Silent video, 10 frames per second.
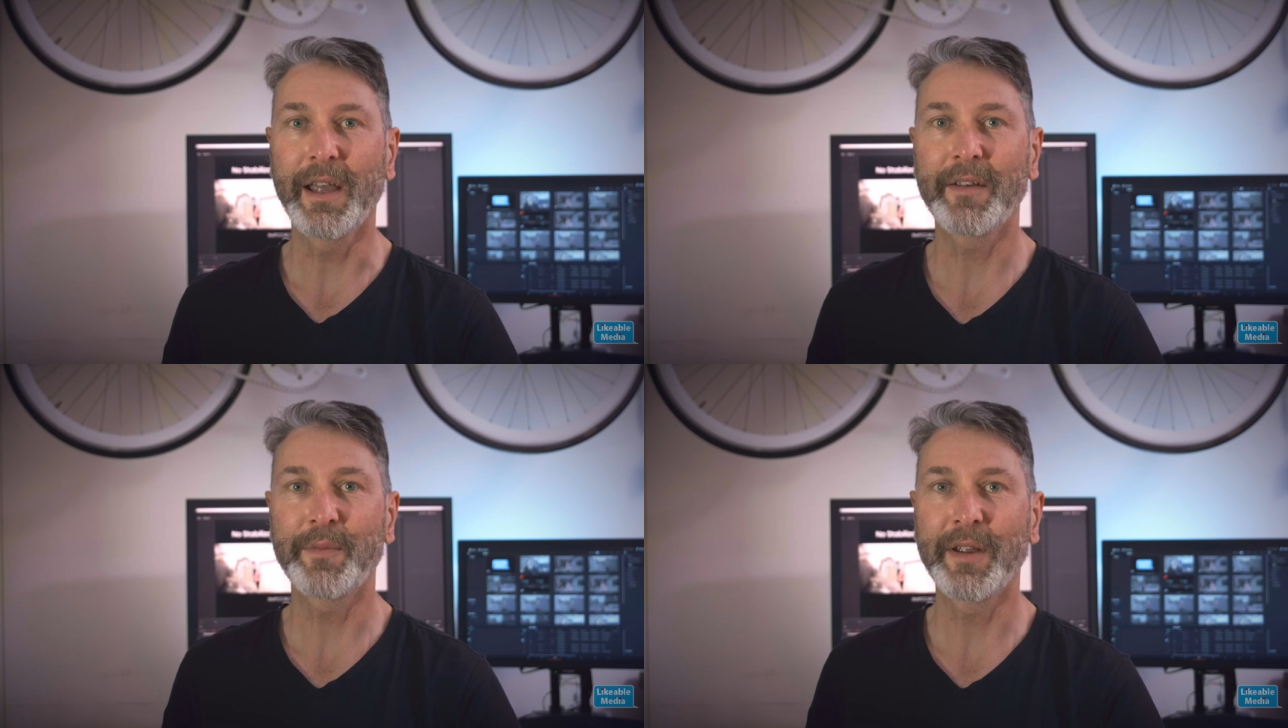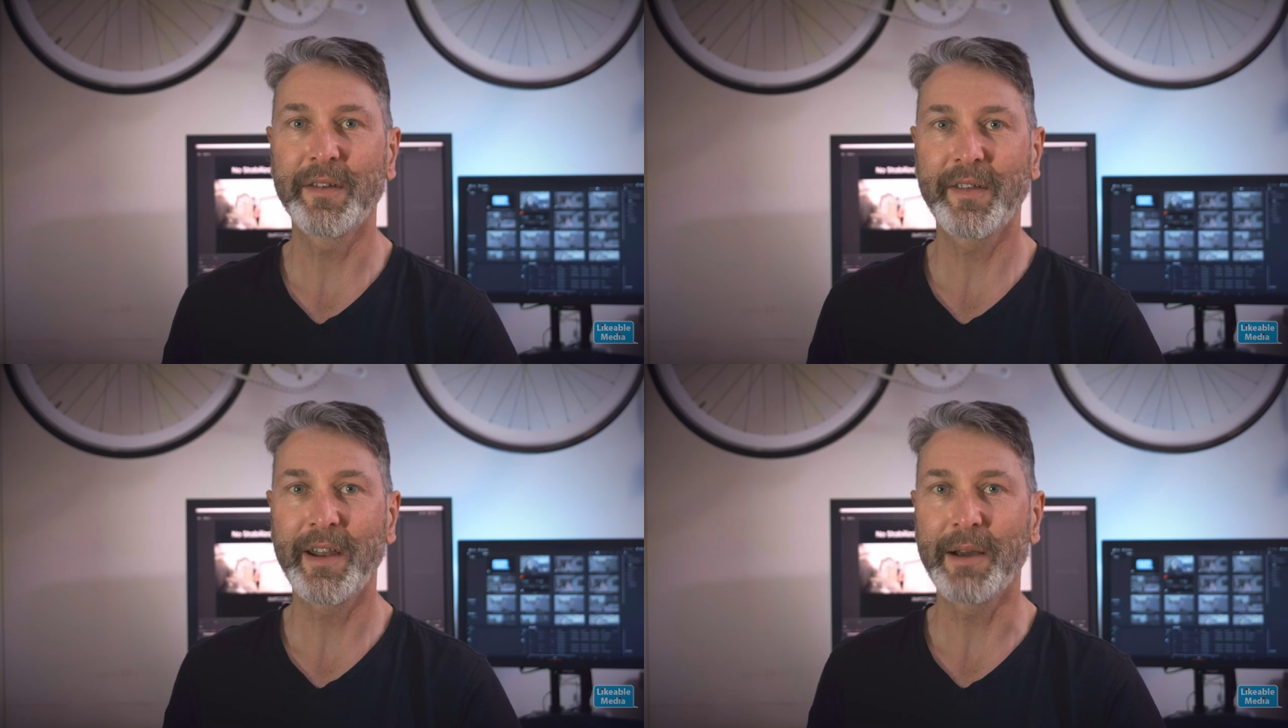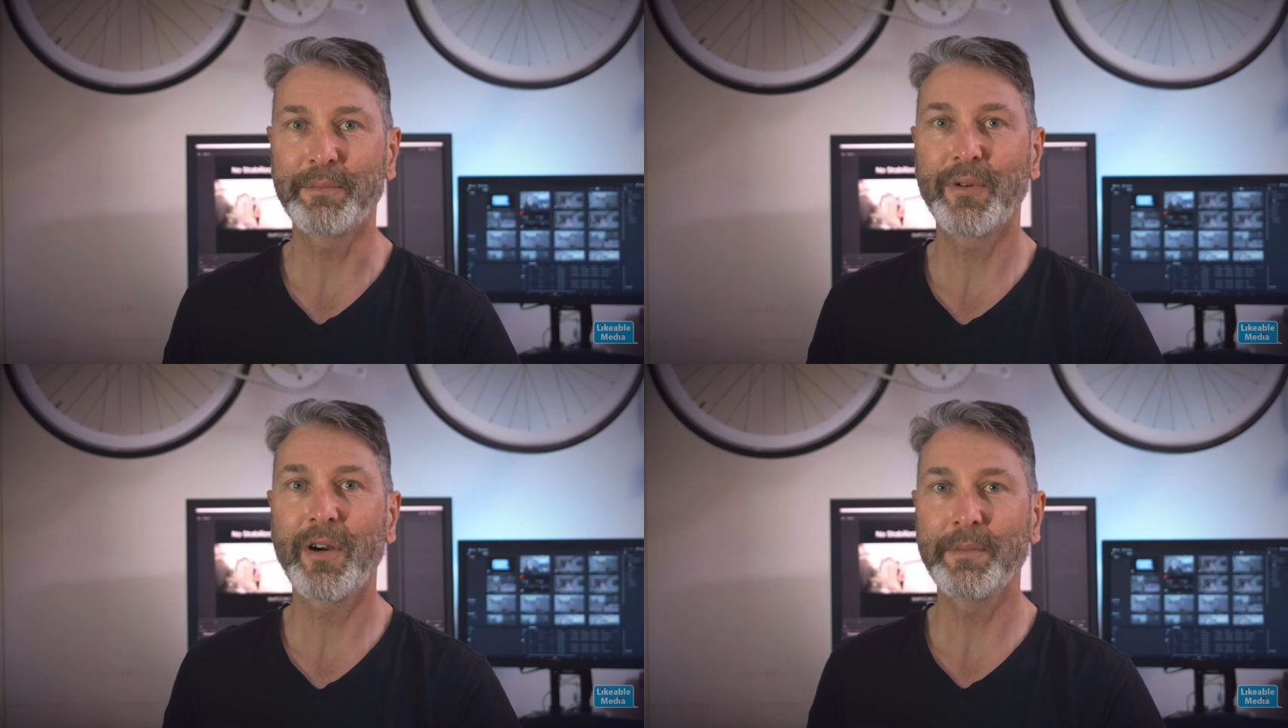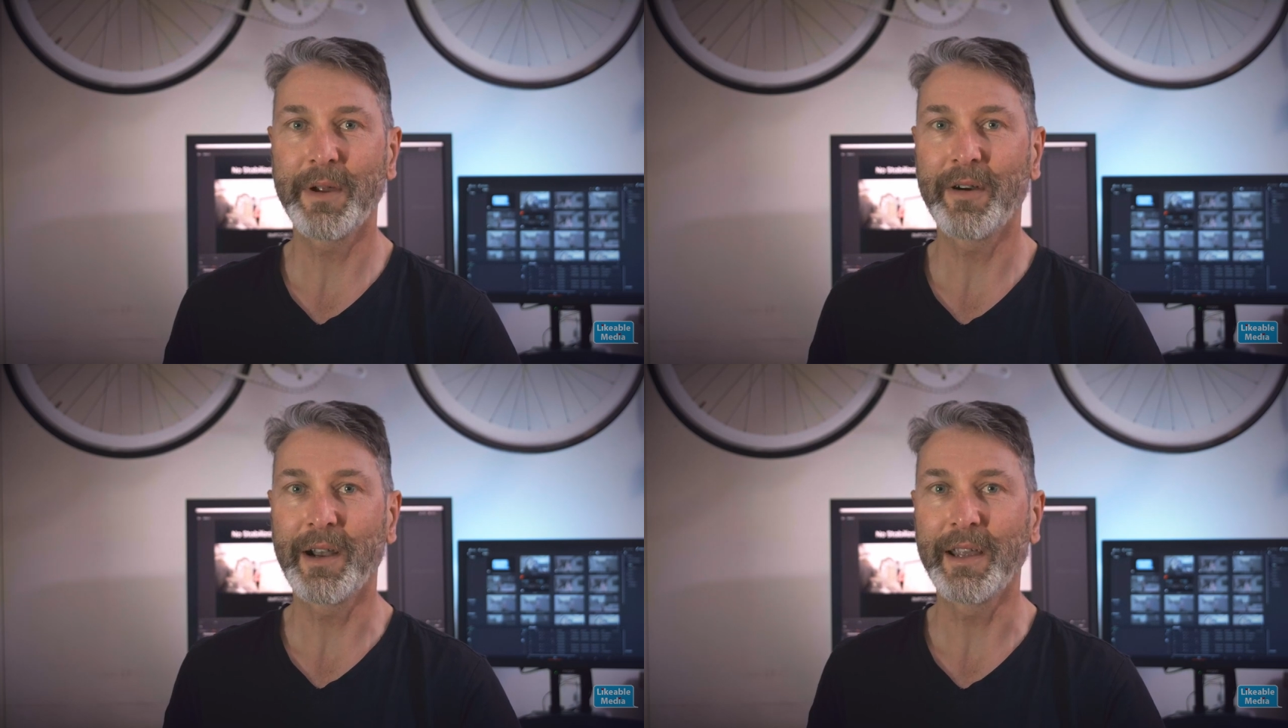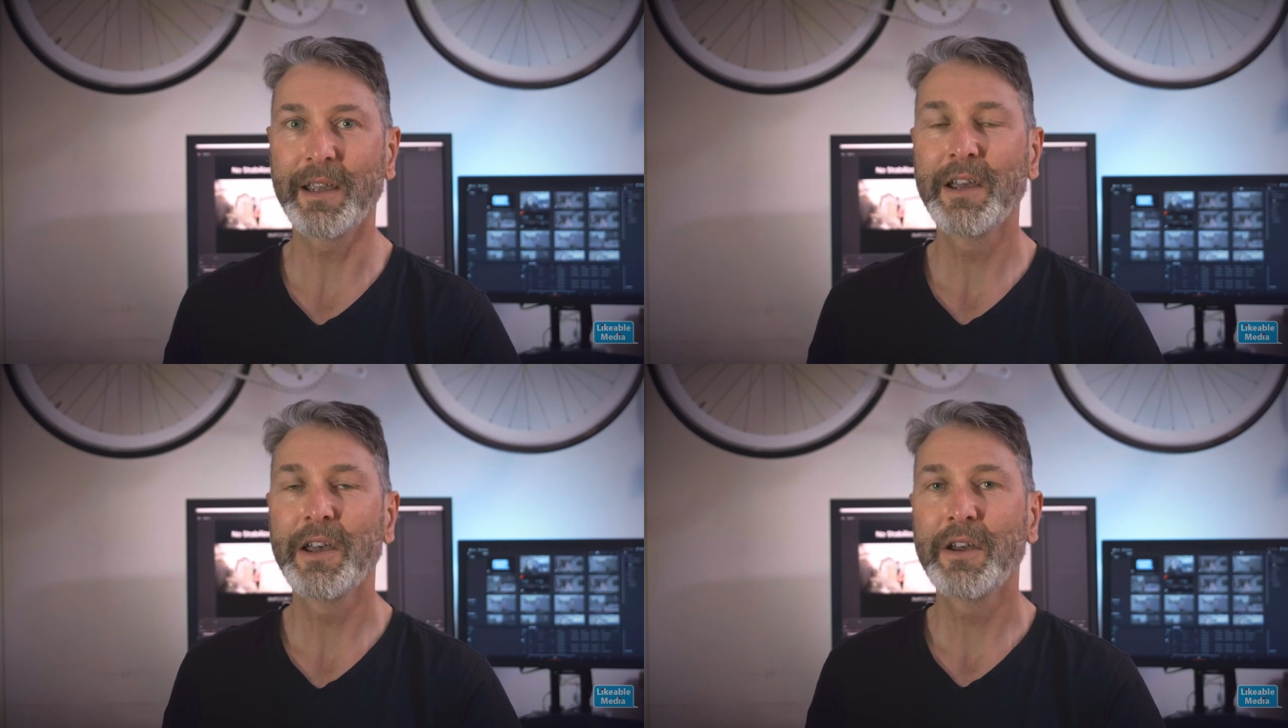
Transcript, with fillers: has been set up primarily